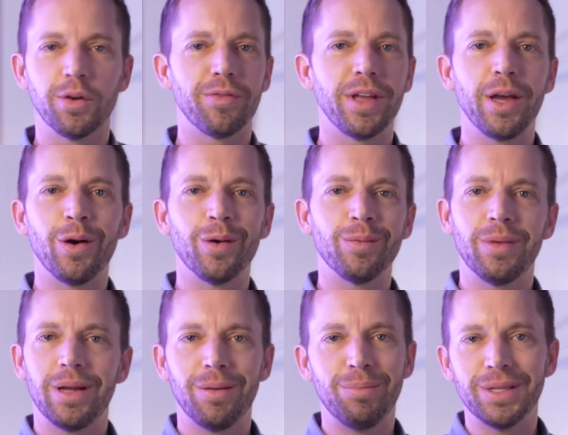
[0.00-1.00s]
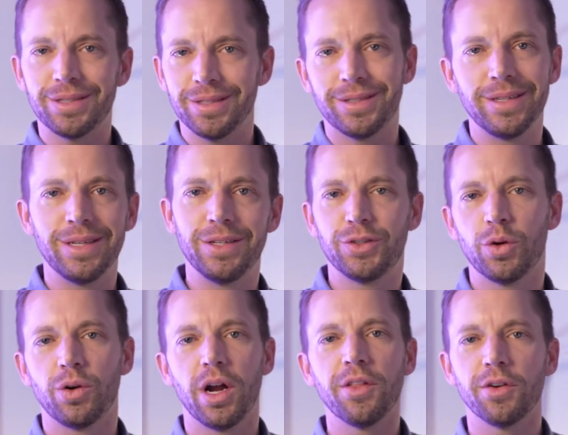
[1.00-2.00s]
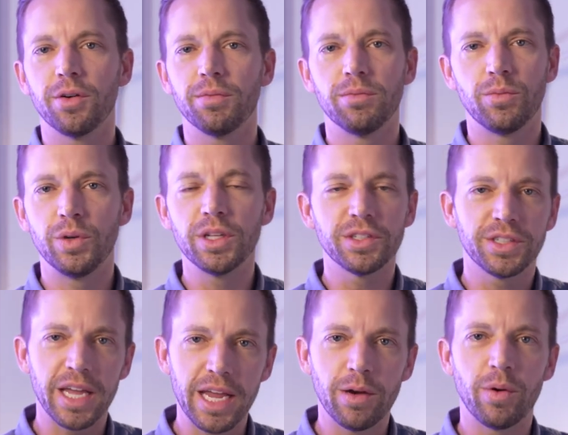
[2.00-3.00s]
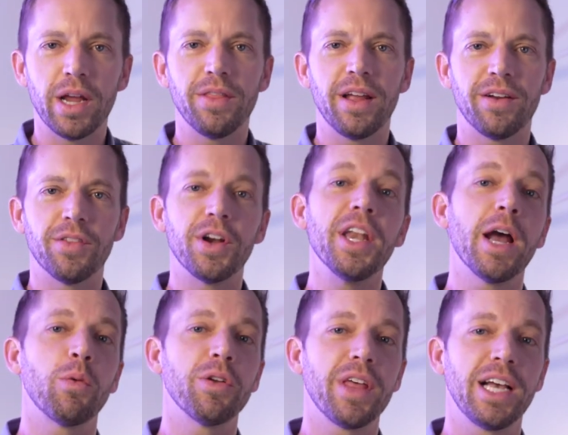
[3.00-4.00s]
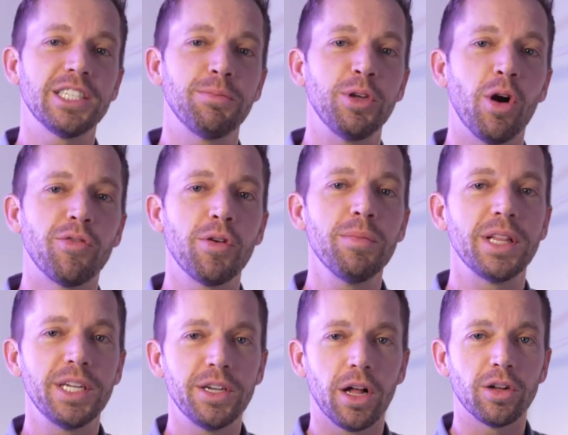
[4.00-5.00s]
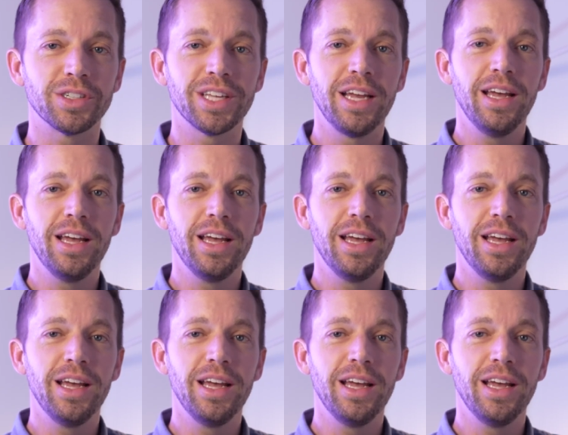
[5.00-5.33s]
if they own businesses or other real estate, right, their net worth has to be over $1 million,